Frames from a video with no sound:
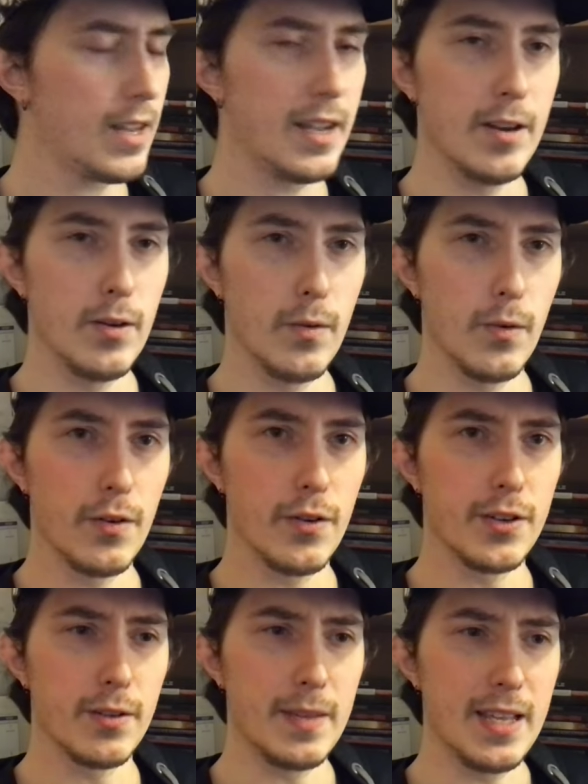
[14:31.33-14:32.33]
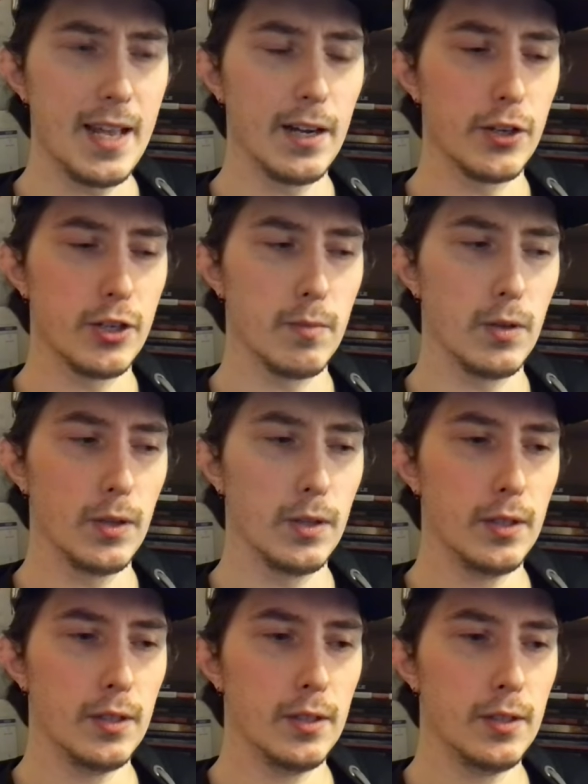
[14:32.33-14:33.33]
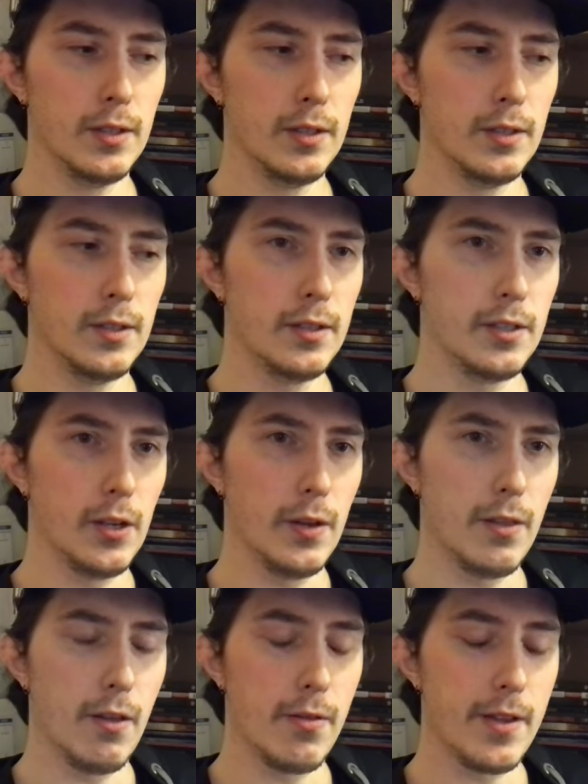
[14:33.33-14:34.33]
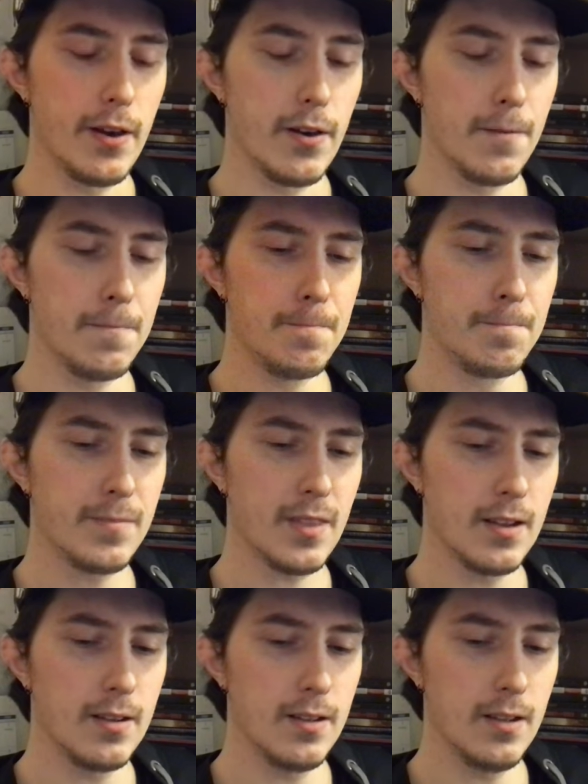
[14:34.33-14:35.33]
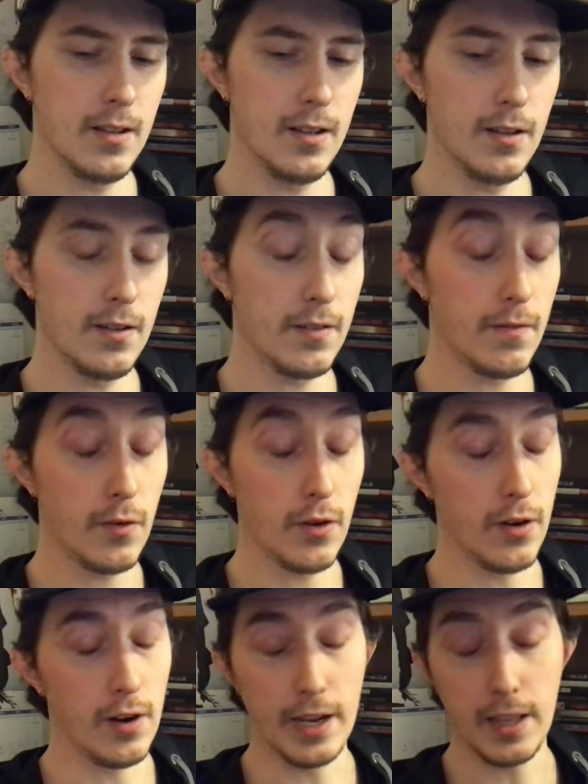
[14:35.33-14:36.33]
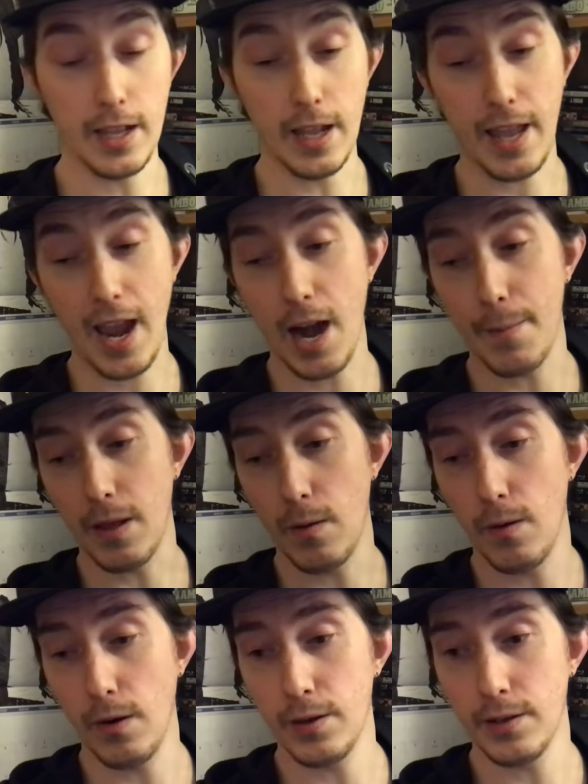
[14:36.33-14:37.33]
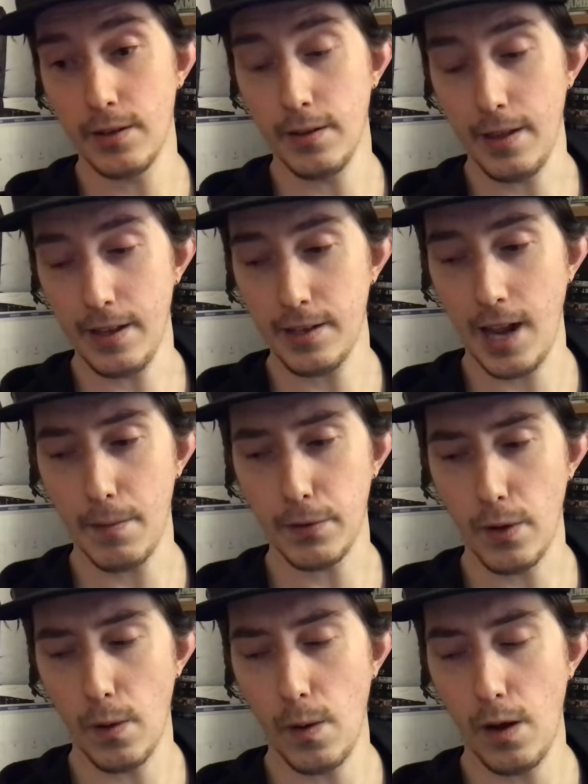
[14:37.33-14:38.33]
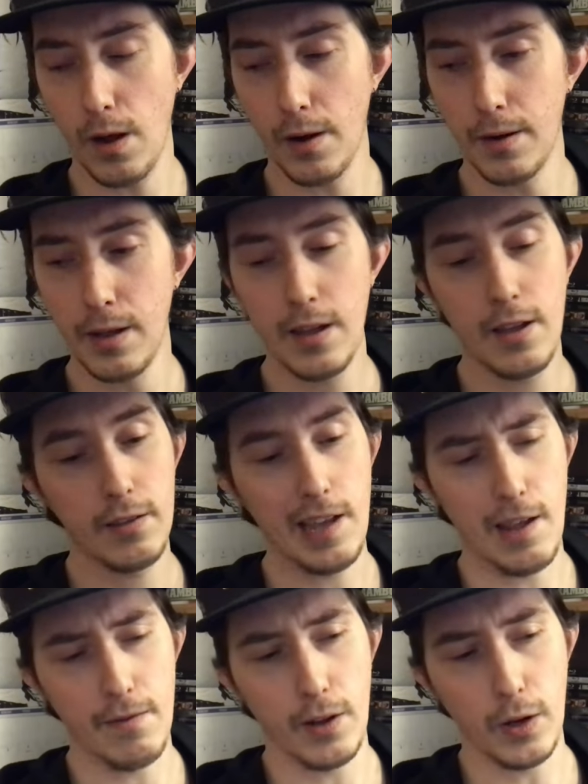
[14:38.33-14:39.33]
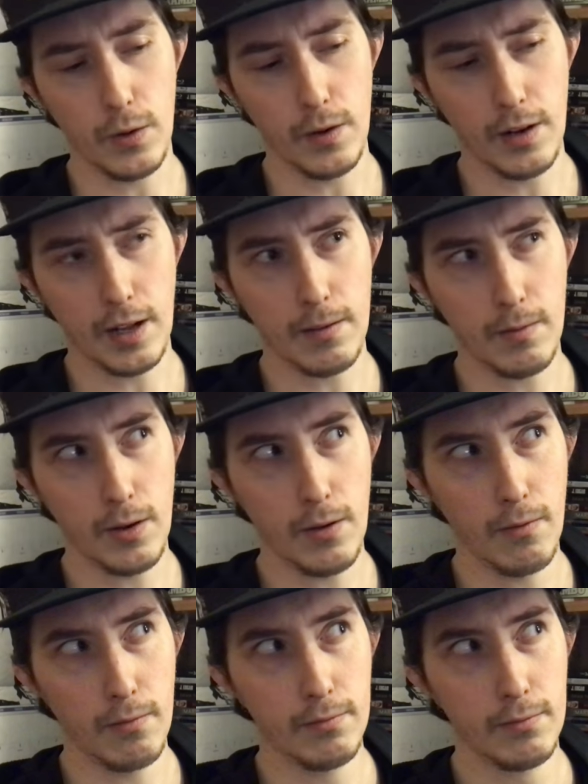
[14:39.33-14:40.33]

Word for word: in order to be eligible, you know, in the theater for like the Academy Awards. And as times go on, they've included like you know,